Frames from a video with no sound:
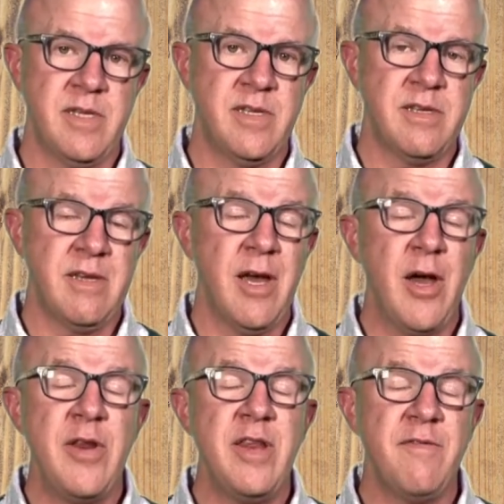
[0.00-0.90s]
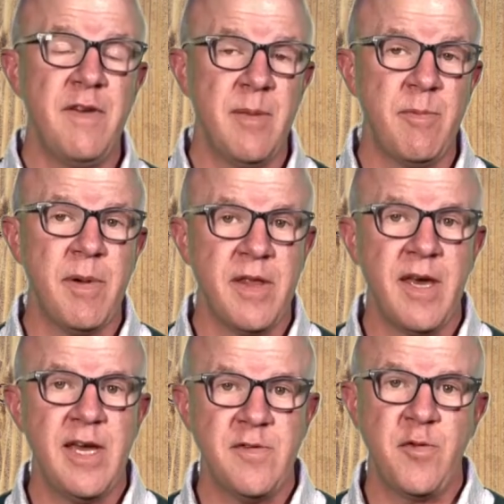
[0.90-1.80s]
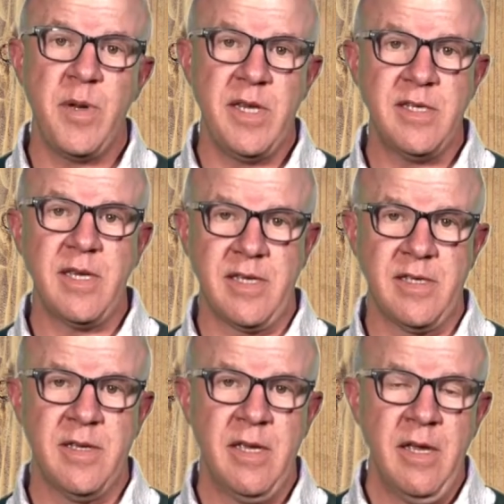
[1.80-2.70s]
It's only developed by the age of 26.